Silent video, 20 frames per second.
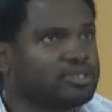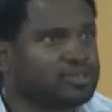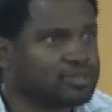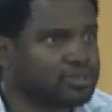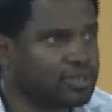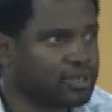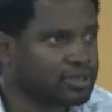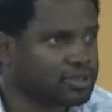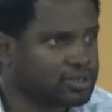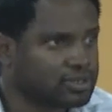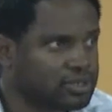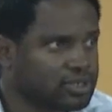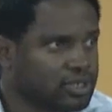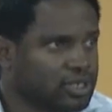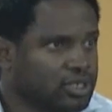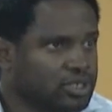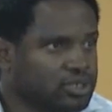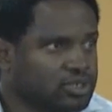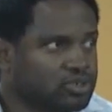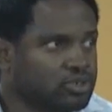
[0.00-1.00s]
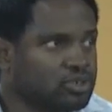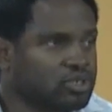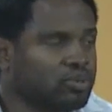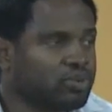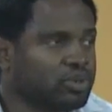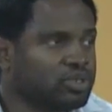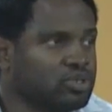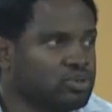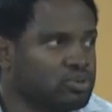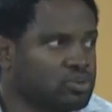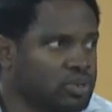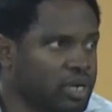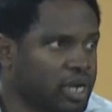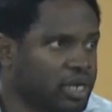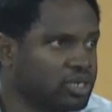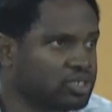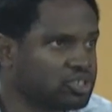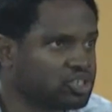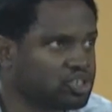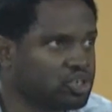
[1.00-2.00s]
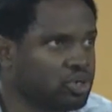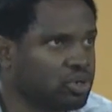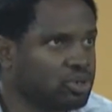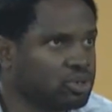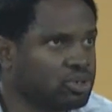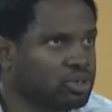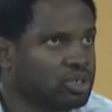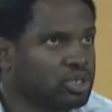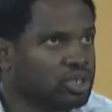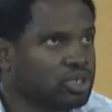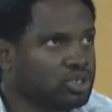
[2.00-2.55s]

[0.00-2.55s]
in touch so that when you write a song,